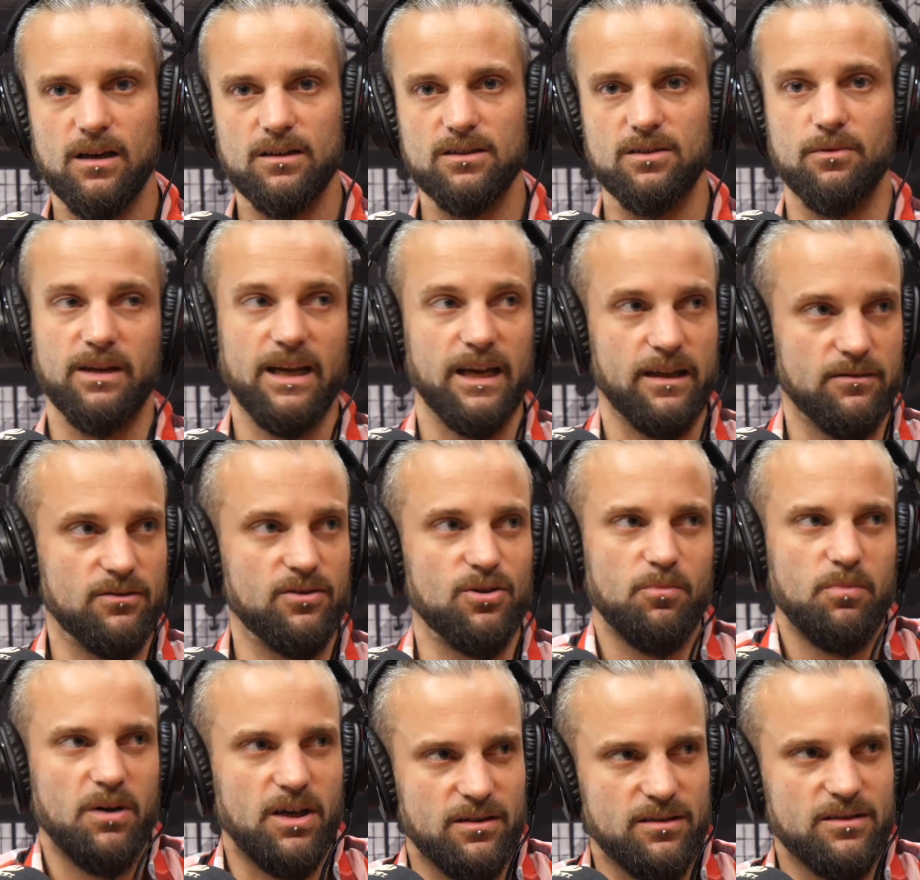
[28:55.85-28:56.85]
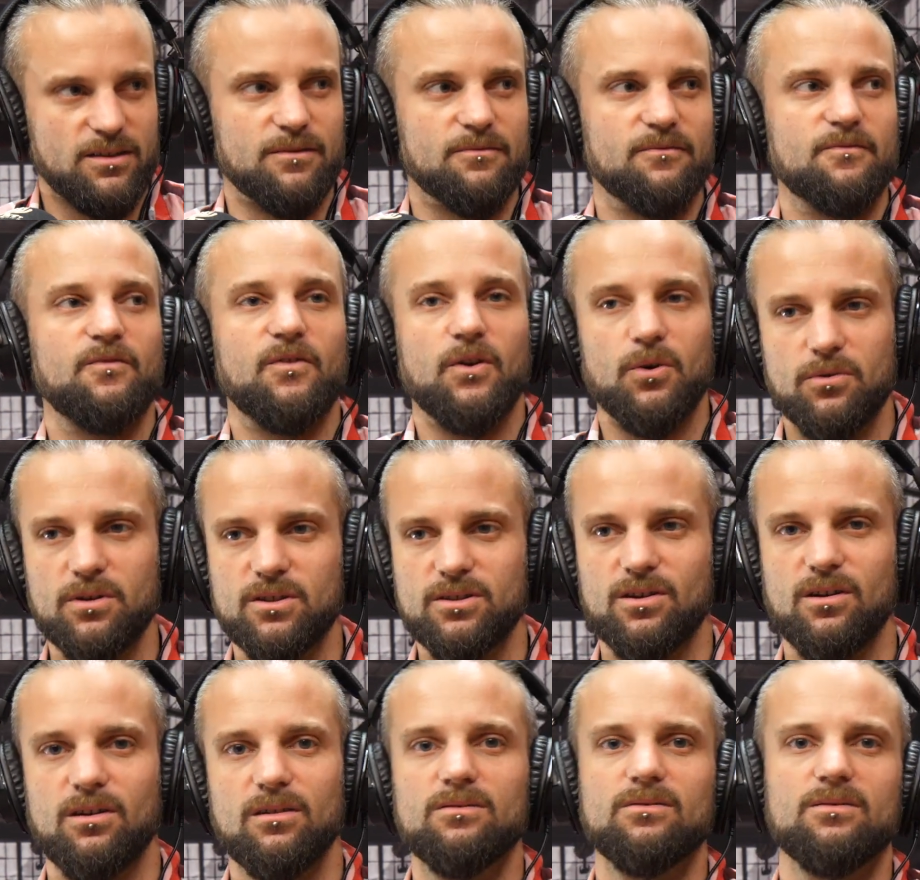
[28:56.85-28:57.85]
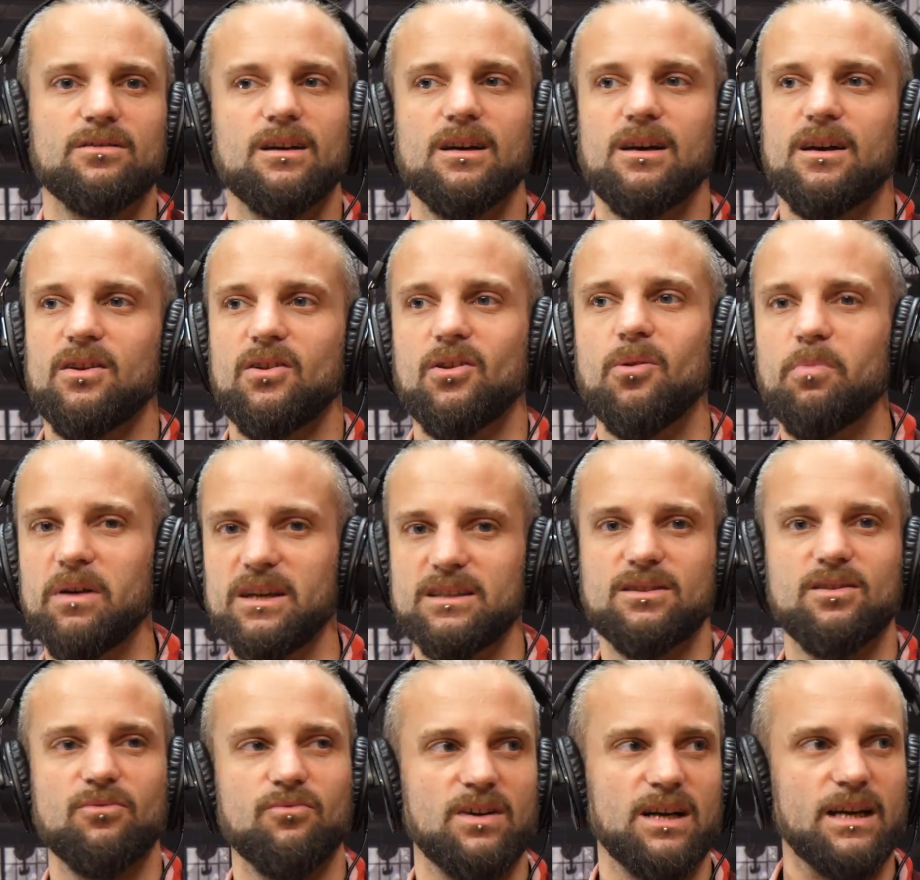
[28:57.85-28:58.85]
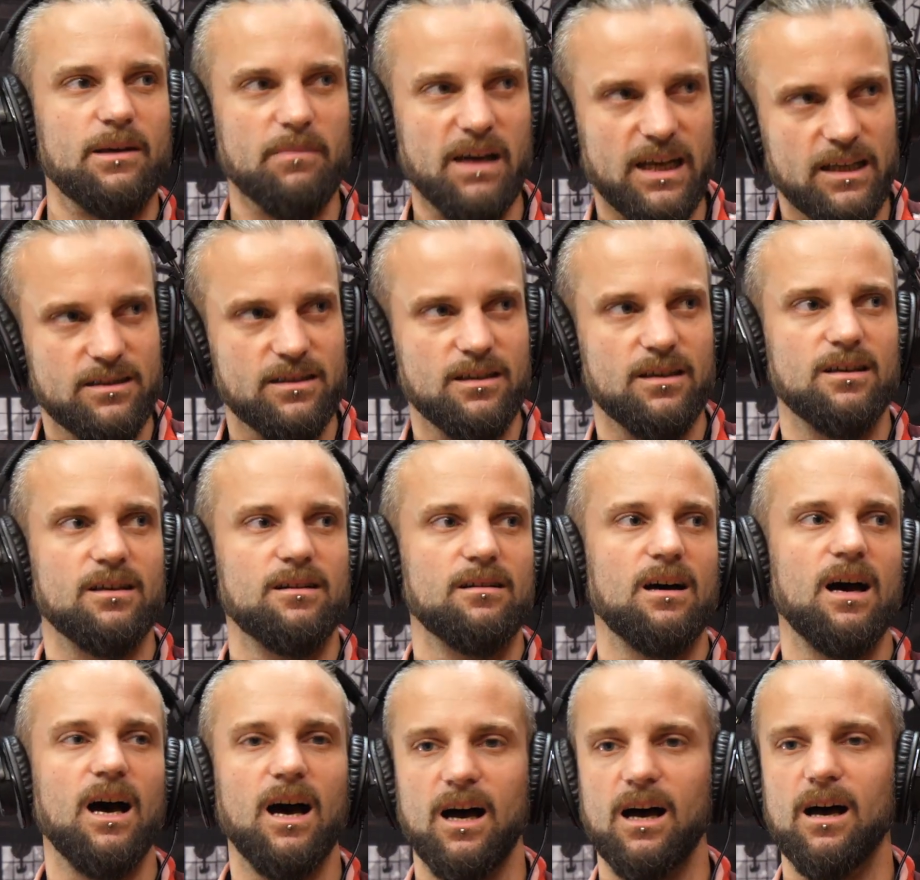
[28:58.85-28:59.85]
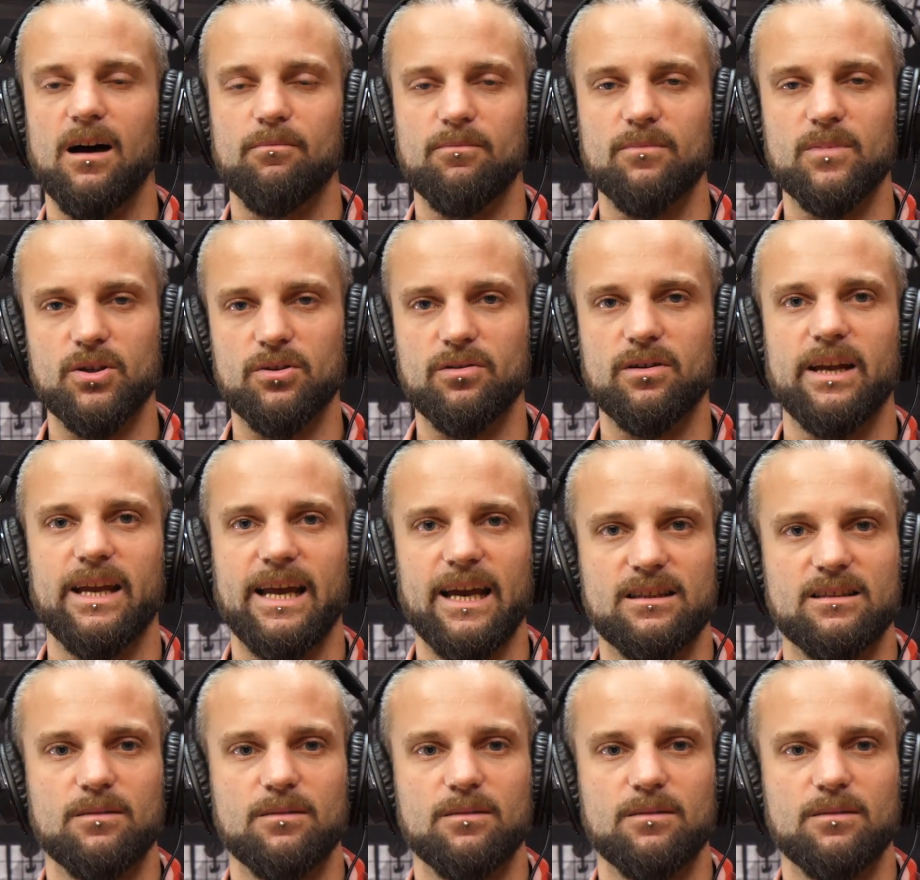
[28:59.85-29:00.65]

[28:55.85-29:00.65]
So again, your partners can focus on the bits that really matter. You can get to